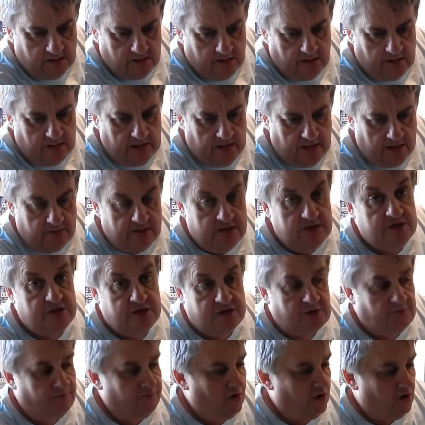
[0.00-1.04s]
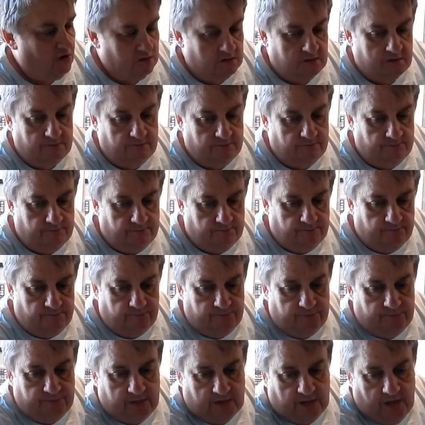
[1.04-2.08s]
now in this vlog,
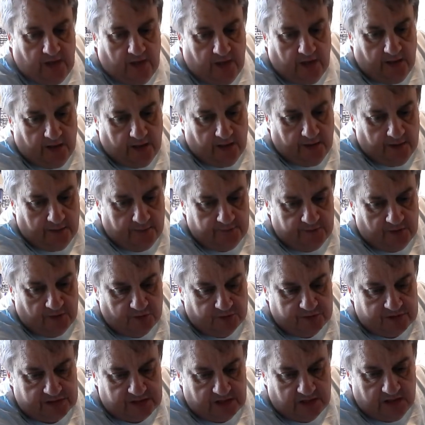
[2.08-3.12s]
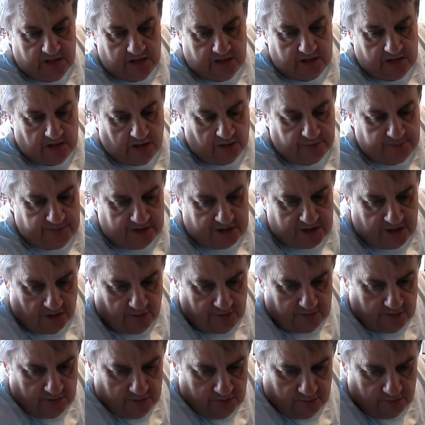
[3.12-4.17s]
you'll see I'll be
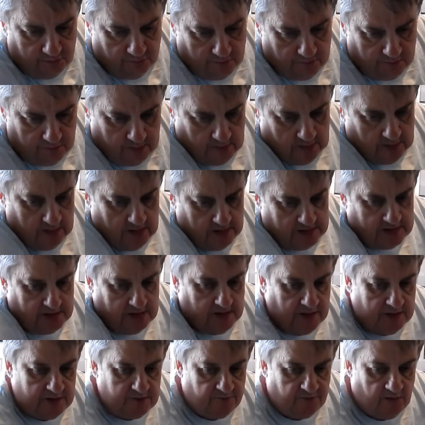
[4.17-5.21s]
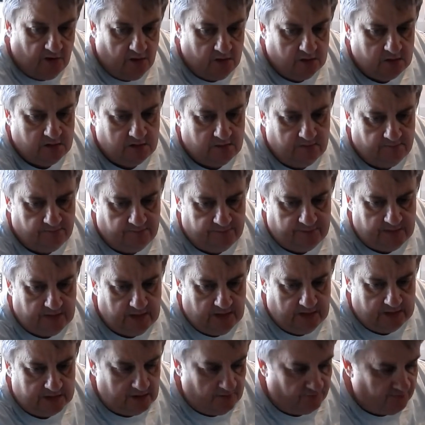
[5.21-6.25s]
showing you yesterday's vlog
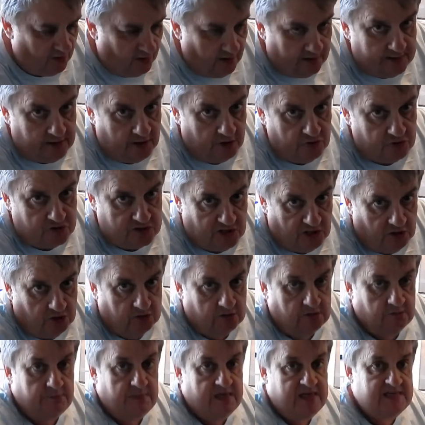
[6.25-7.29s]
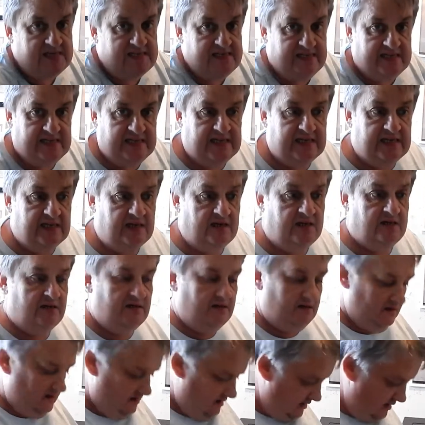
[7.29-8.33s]
at the Vine Hotel. Me singing,
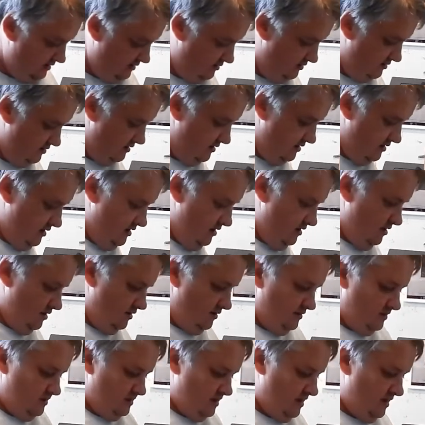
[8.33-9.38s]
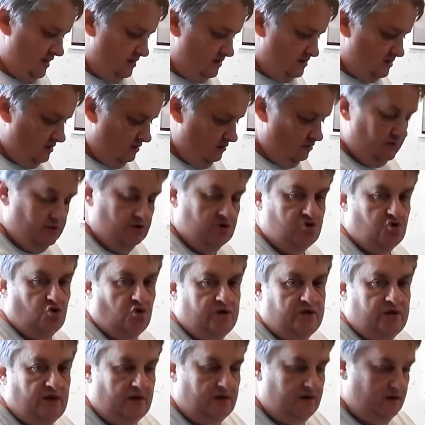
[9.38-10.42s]
yeah, on stage. You'll enjoy
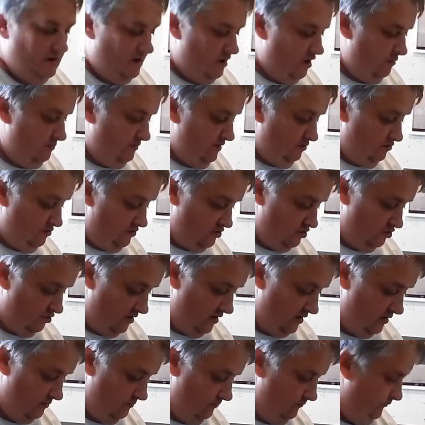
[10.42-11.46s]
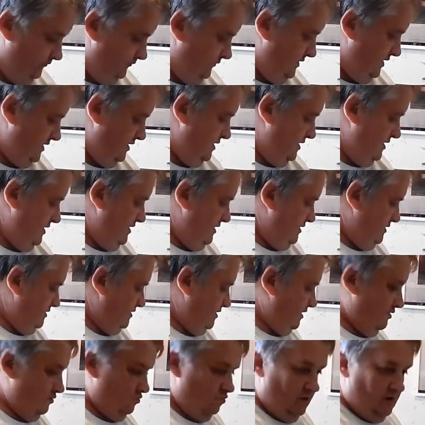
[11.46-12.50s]
that. I hope you enjoy it.
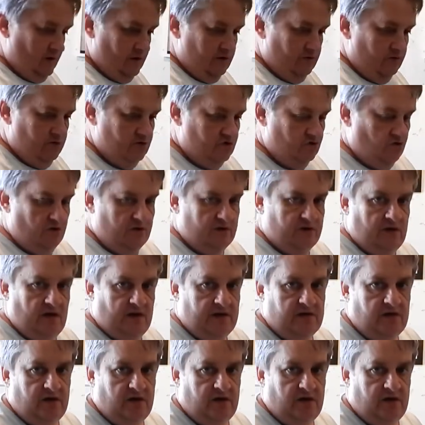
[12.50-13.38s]
So while you're enjoying that,